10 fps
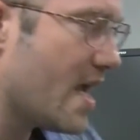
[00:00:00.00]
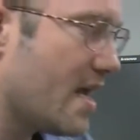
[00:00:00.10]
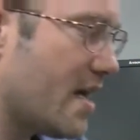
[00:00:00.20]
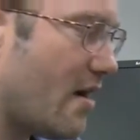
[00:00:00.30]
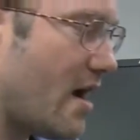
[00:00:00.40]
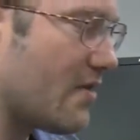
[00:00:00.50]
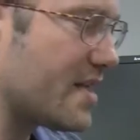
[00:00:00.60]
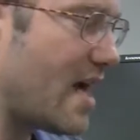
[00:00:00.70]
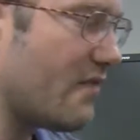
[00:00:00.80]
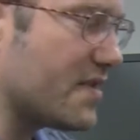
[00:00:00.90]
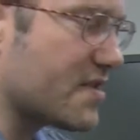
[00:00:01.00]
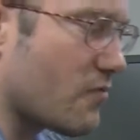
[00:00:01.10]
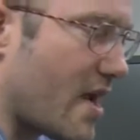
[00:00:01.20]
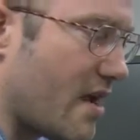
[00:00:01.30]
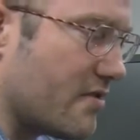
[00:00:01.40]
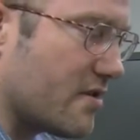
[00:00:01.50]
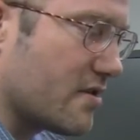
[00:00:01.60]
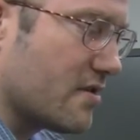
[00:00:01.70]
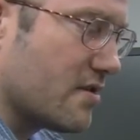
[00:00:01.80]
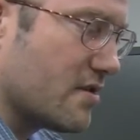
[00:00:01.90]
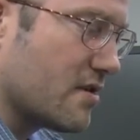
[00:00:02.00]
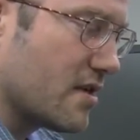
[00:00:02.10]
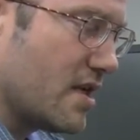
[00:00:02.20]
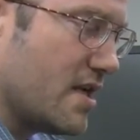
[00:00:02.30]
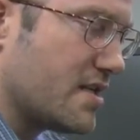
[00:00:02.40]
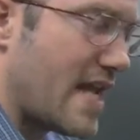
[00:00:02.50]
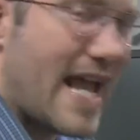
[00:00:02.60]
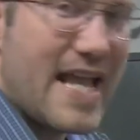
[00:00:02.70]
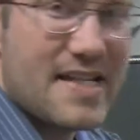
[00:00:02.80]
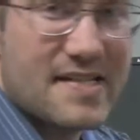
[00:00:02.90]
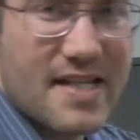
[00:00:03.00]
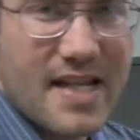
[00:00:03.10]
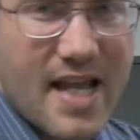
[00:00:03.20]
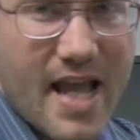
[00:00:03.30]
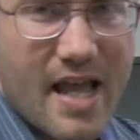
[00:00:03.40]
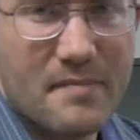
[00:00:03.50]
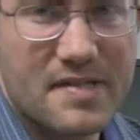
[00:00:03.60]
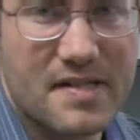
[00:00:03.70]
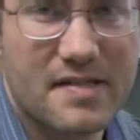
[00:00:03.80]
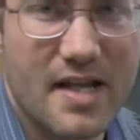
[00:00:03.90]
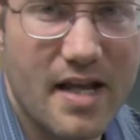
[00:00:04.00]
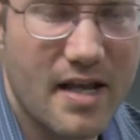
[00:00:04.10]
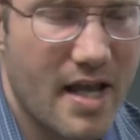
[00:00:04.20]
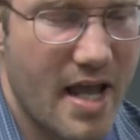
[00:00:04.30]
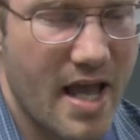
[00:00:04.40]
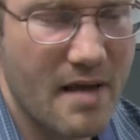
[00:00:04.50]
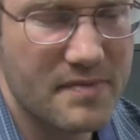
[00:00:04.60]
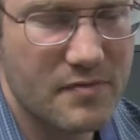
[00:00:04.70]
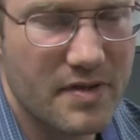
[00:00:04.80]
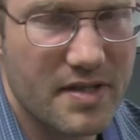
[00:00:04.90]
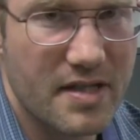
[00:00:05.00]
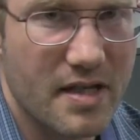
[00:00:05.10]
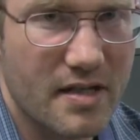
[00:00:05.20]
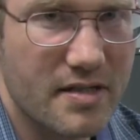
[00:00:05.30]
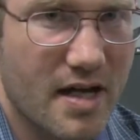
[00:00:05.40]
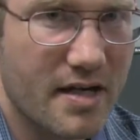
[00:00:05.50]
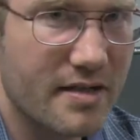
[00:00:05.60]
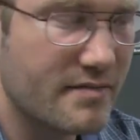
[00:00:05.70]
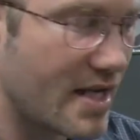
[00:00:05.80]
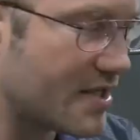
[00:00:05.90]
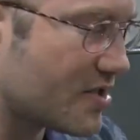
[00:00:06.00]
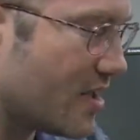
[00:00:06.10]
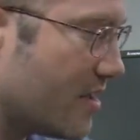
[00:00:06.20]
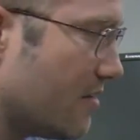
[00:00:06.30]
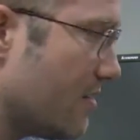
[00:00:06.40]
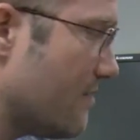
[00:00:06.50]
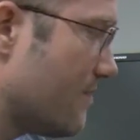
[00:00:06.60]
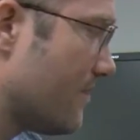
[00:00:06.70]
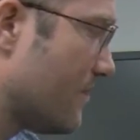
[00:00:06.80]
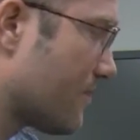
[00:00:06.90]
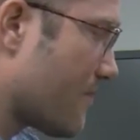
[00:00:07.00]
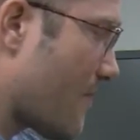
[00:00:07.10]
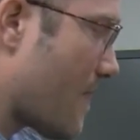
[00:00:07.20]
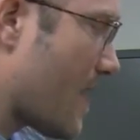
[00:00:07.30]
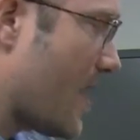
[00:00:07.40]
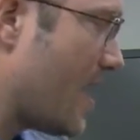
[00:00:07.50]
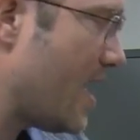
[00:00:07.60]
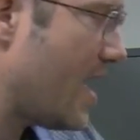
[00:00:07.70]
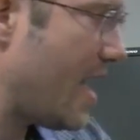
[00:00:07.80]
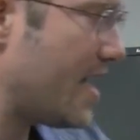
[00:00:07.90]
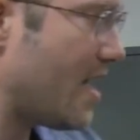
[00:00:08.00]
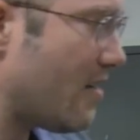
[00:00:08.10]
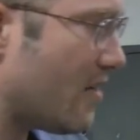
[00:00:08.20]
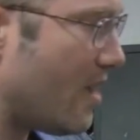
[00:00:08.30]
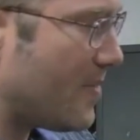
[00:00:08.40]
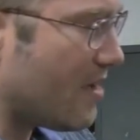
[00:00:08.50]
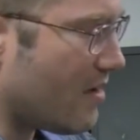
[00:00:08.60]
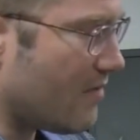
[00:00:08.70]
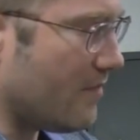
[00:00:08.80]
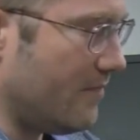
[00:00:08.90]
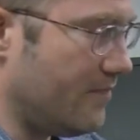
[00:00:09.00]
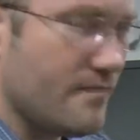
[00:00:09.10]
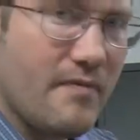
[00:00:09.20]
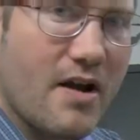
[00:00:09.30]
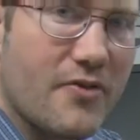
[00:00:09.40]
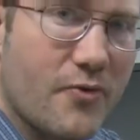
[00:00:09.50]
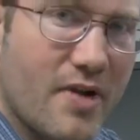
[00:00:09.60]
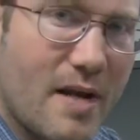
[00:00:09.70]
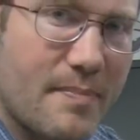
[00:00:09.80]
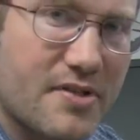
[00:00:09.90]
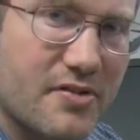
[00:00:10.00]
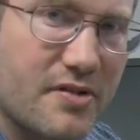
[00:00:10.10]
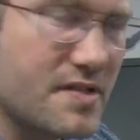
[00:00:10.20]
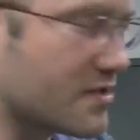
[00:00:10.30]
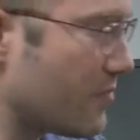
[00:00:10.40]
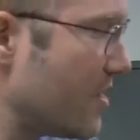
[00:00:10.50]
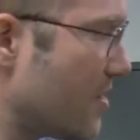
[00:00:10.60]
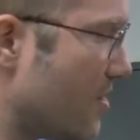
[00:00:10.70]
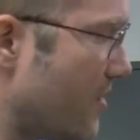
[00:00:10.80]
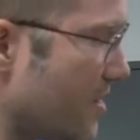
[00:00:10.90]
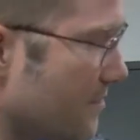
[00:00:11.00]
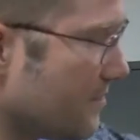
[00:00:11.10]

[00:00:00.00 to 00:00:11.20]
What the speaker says: Now I'll dial this around to AC amps. It's the amps with the dotted dash line on it. And now up here are three opportunities to read current.